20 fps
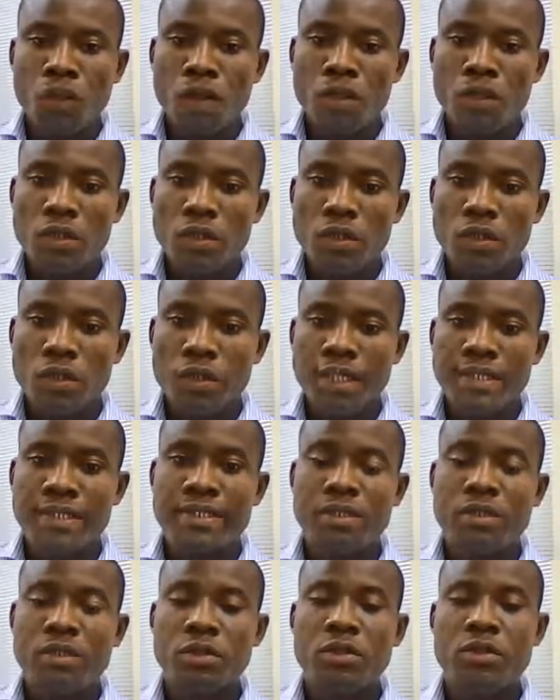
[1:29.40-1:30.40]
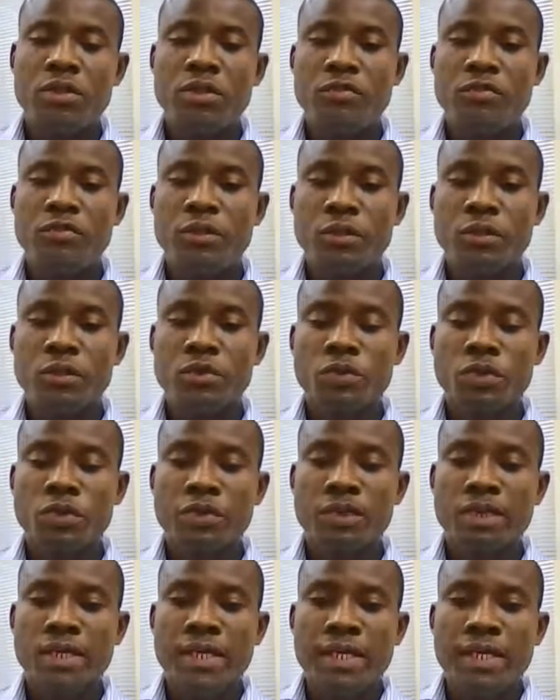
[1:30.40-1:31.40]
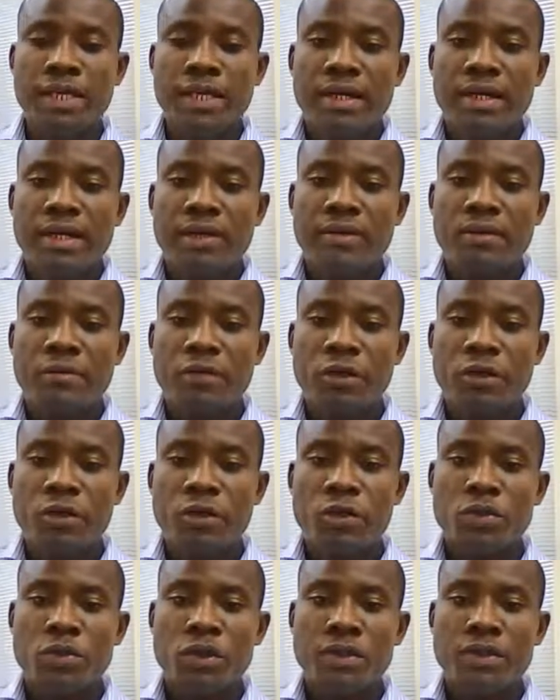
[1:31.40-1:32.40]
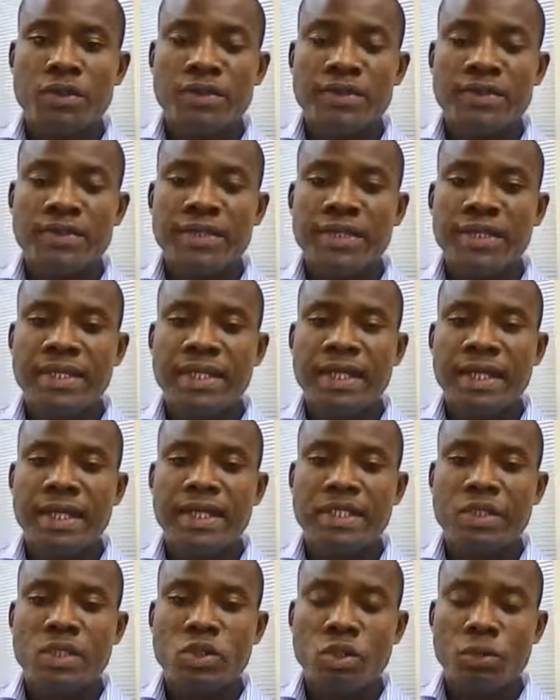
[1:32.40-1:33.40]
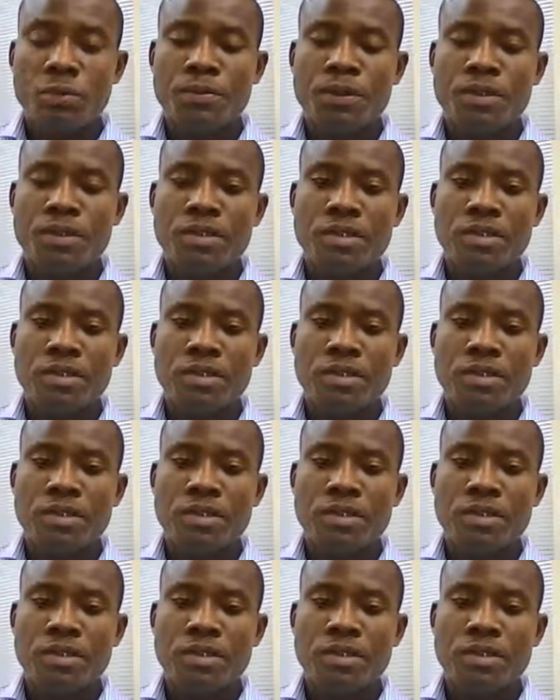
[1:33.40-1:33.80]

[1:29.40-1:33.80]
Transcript: So let's go to the first one. The first one, adopt.